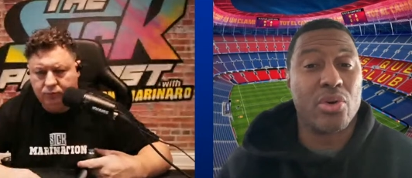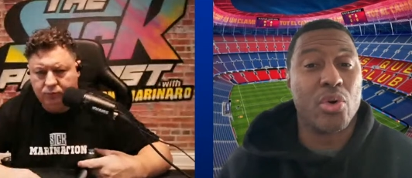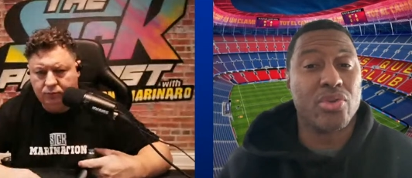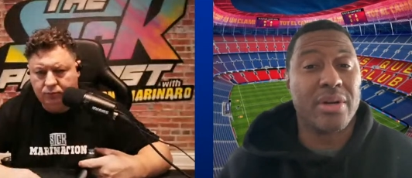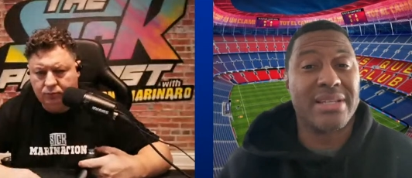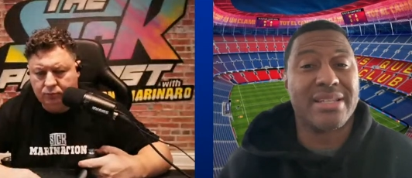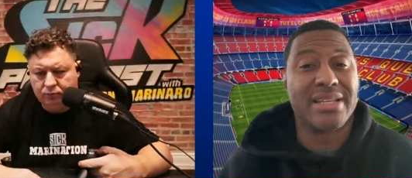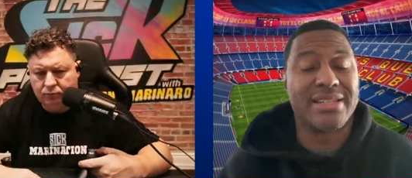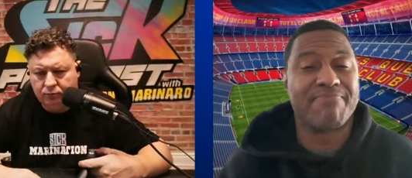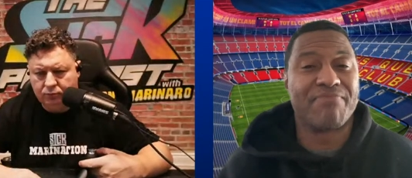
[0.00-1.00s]
Speaker 1: Courtois
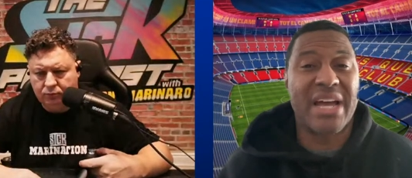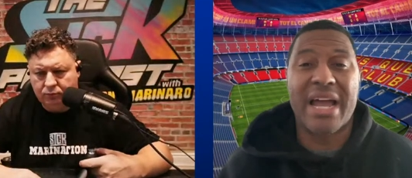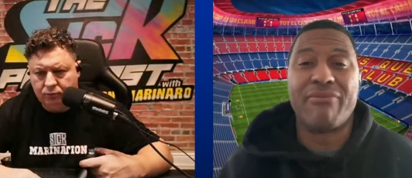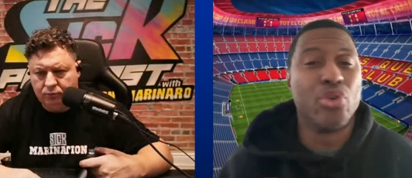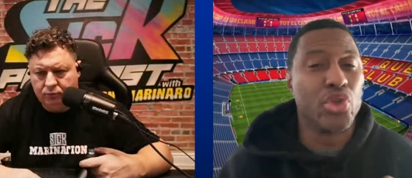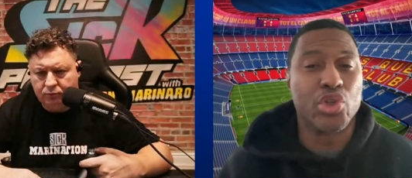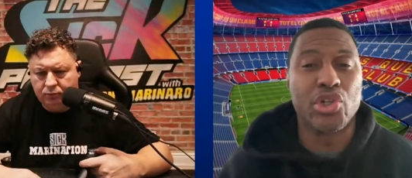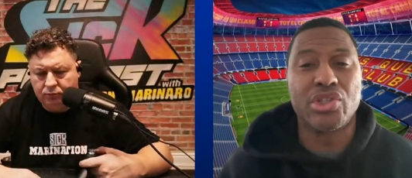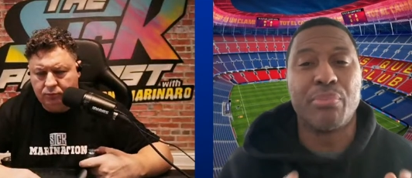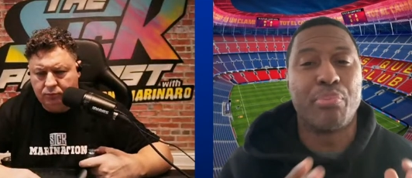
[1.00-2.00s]
says, I have no
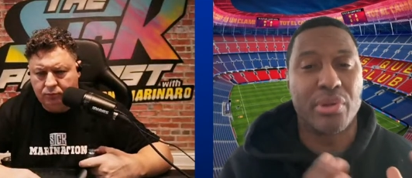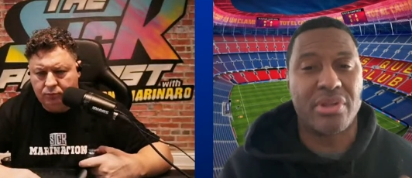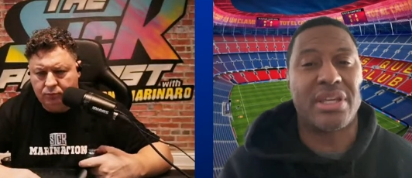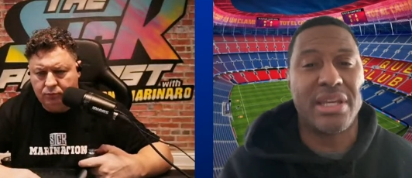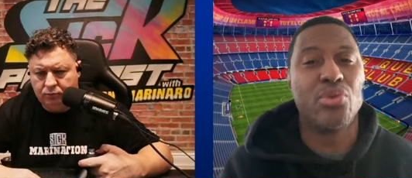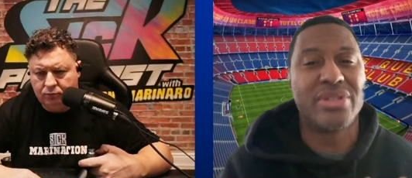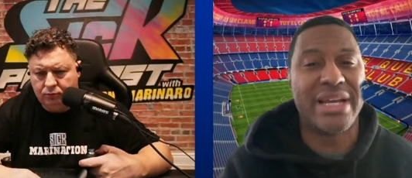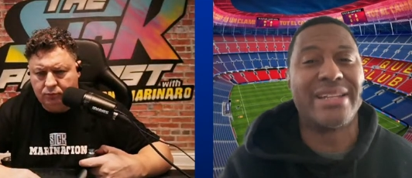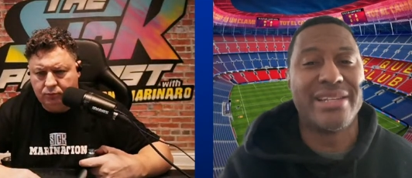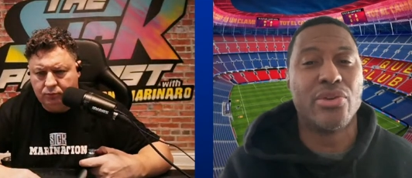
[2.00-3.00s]
choice to put the kid who's
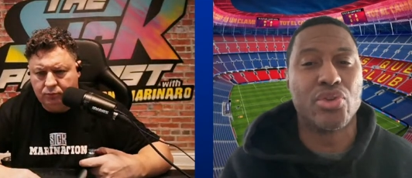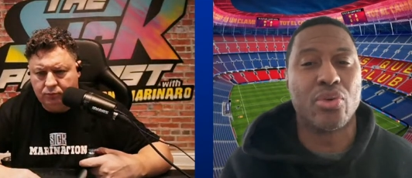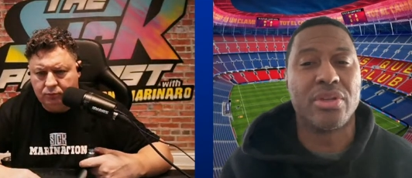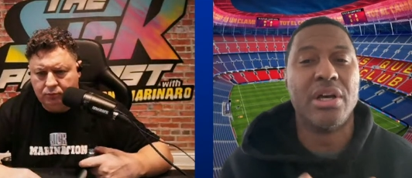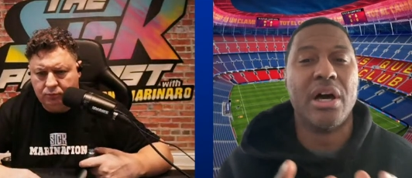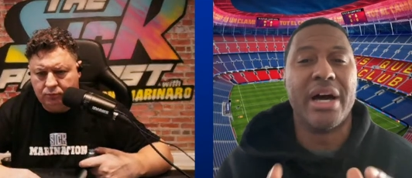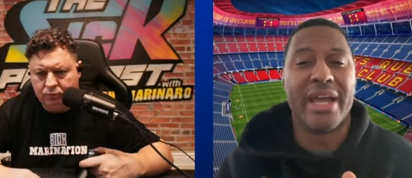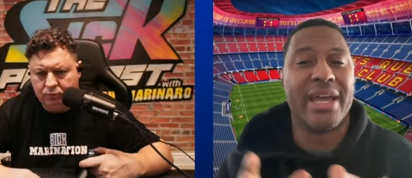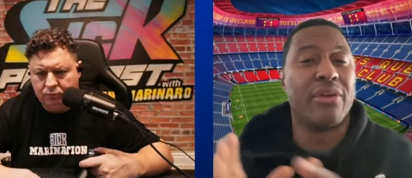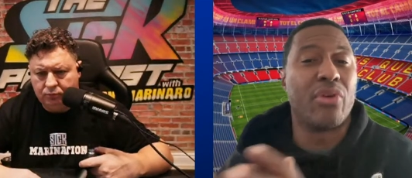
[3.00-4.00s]
19 years old
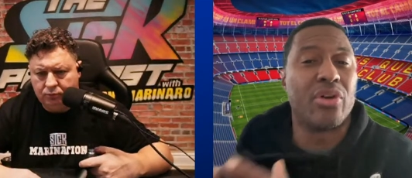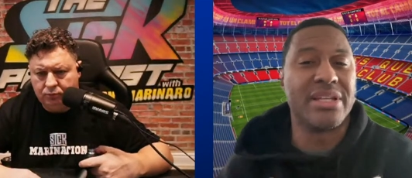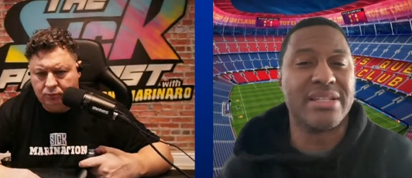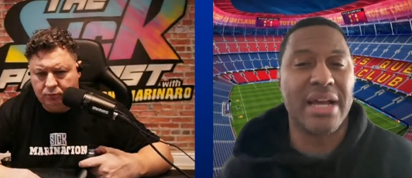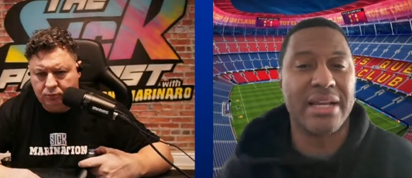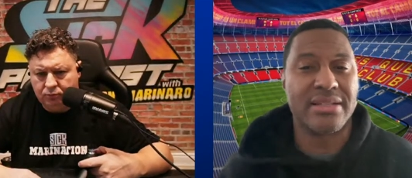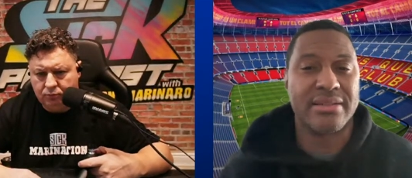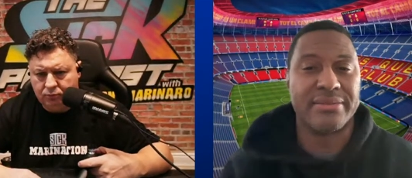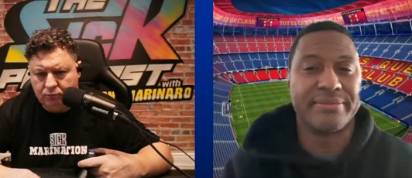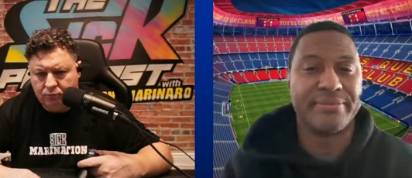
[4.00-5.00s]
ahead of all these guys.
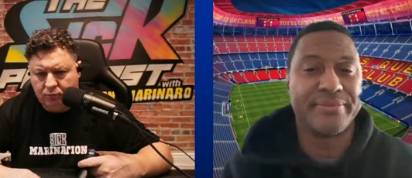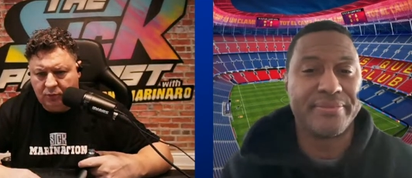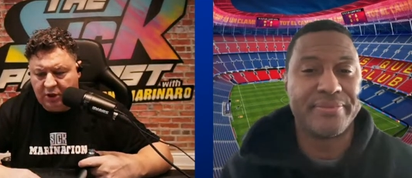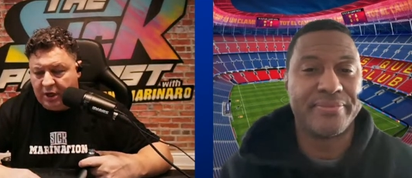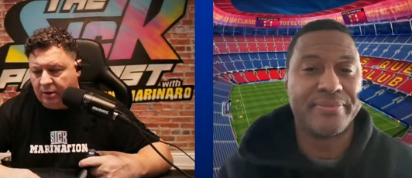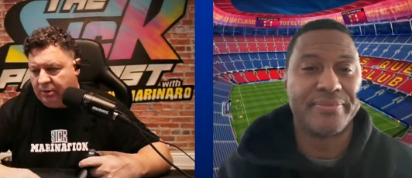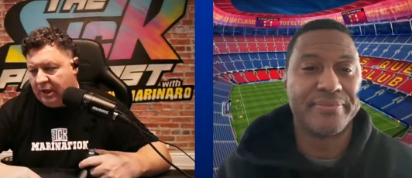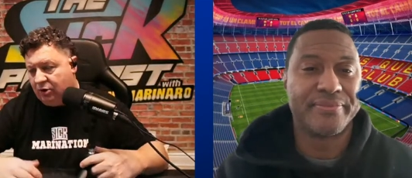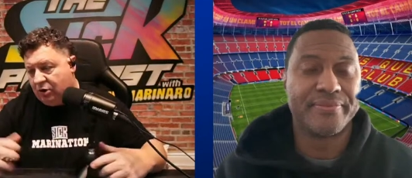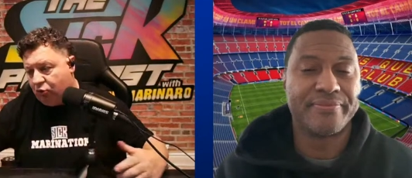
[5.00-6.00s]
Yeah,
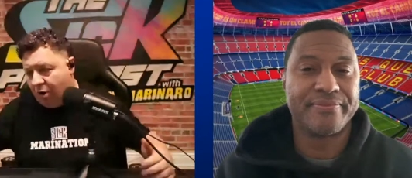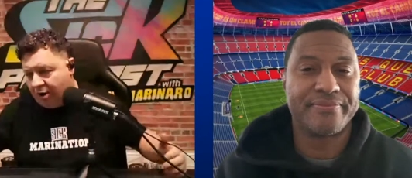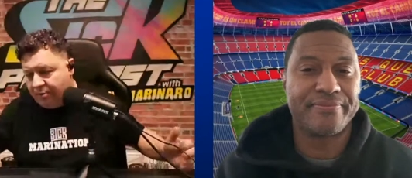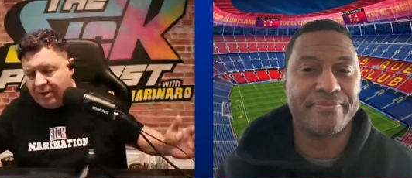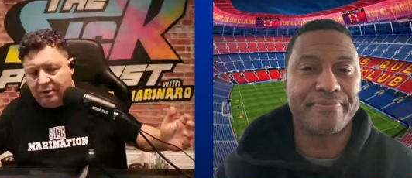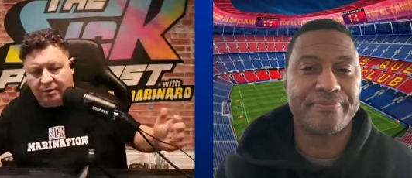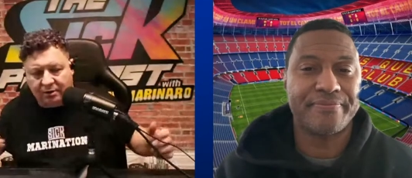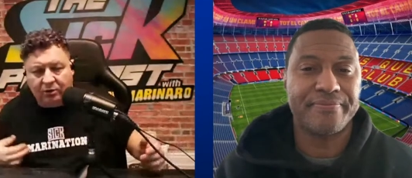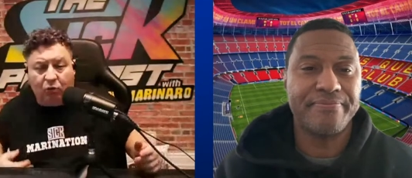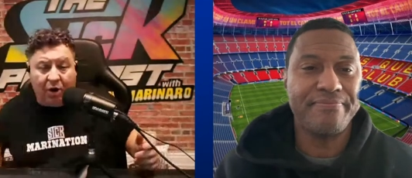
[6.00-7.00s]
and
Speaker 2: and Waterman
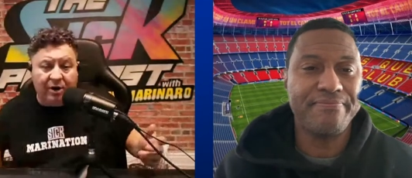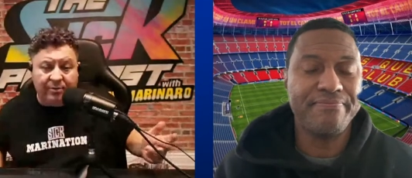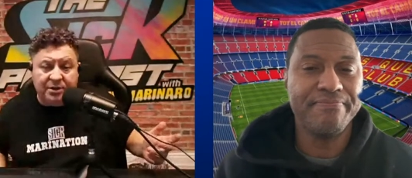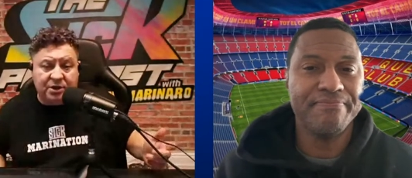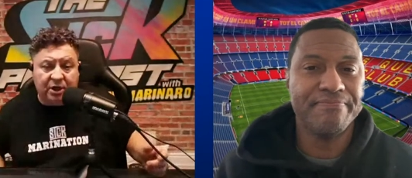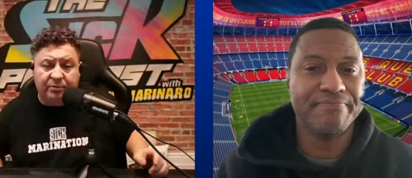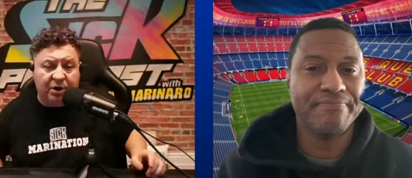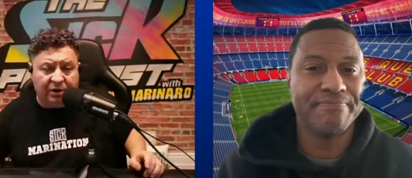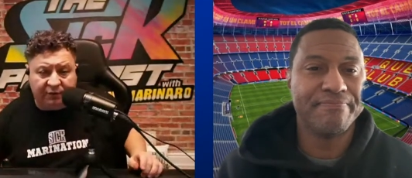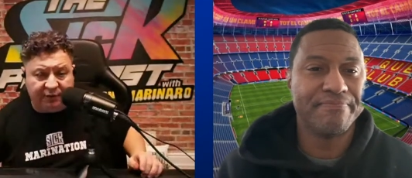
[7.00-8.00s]
Waterman's going to
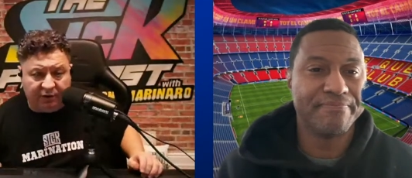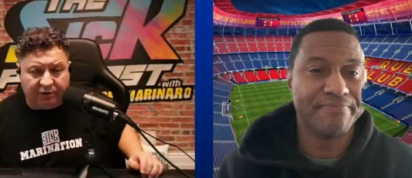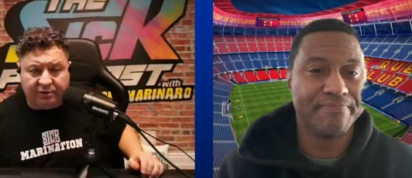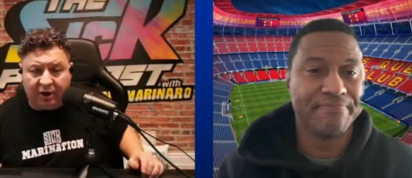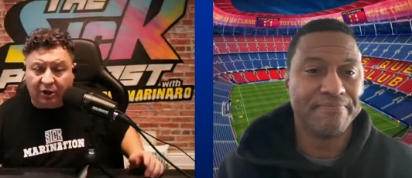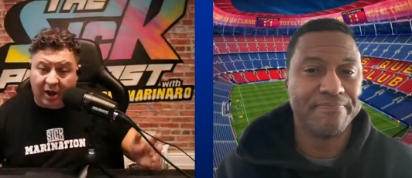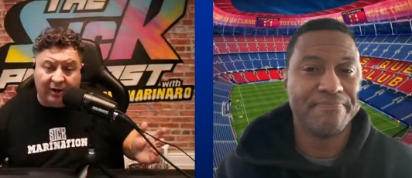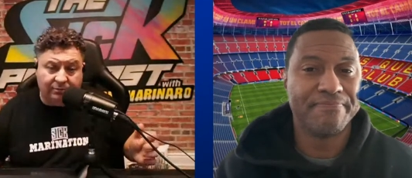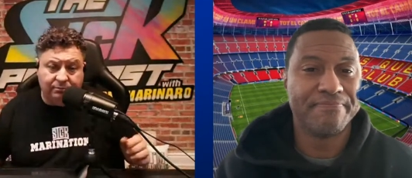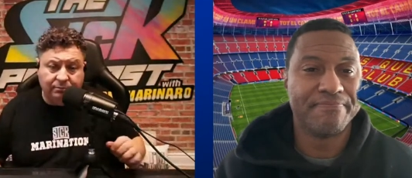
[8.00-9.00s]
be on the field a
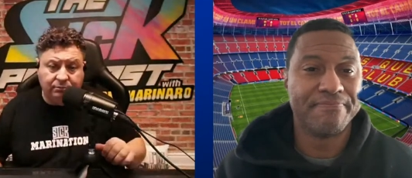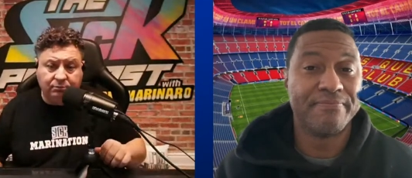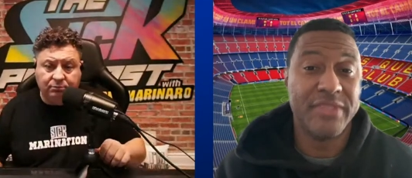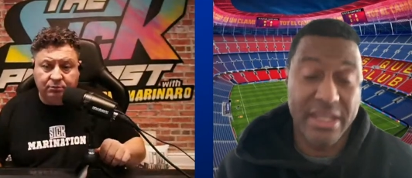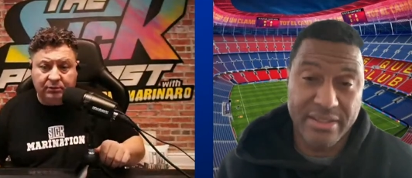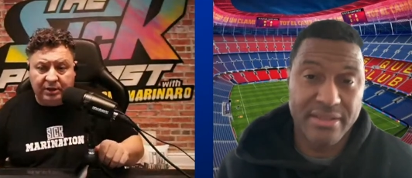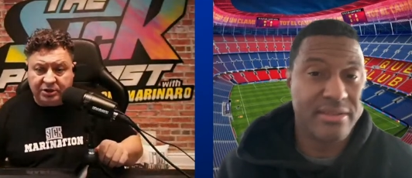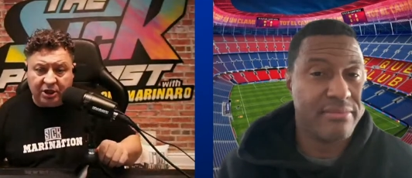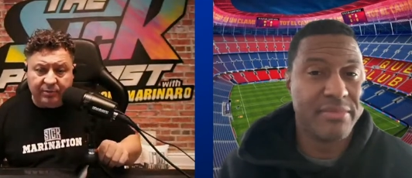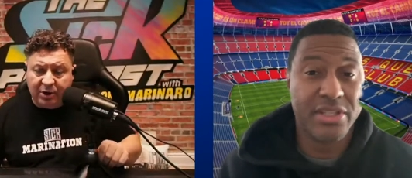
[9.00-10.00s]
lot.
Speaker 1: Yes,
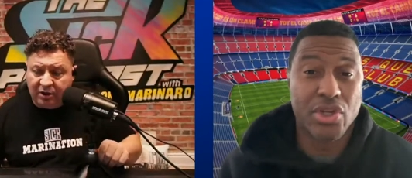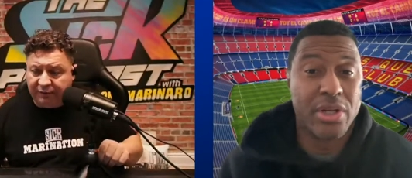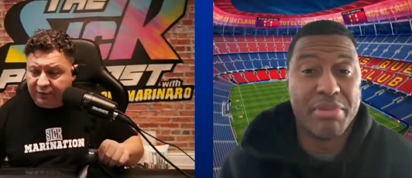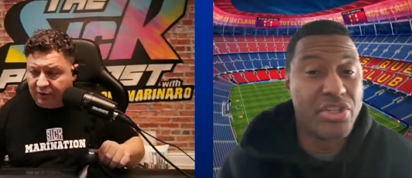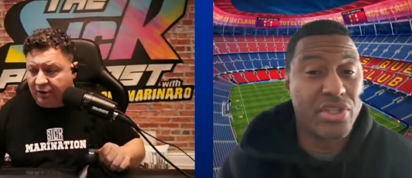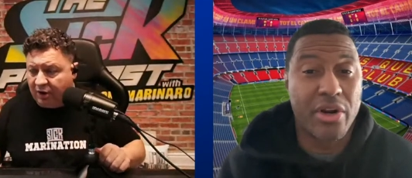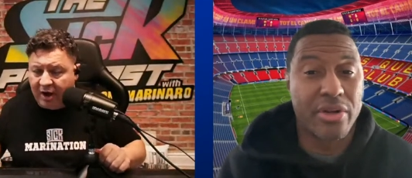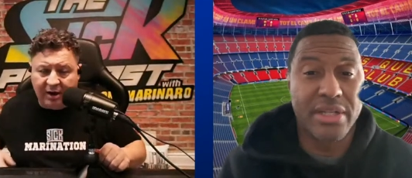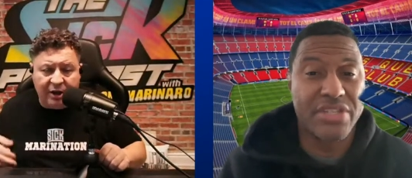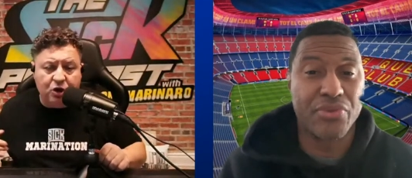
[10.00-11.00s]
he's going to be on the field a, a
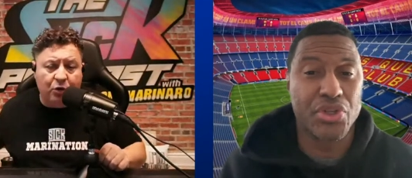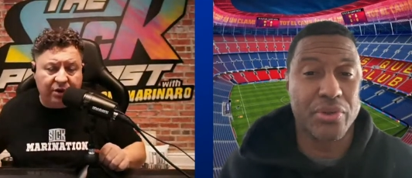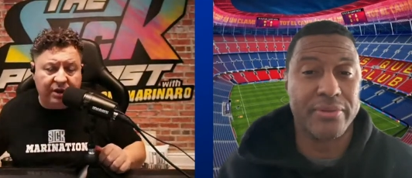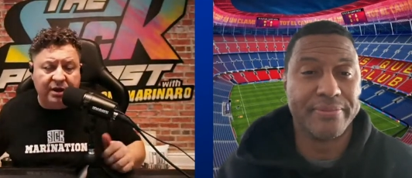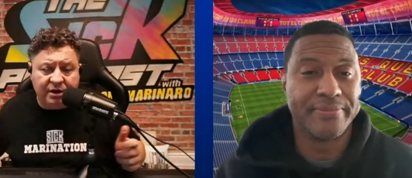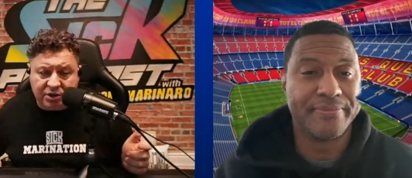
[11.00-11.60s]
lot,
Speaker 2: and you would think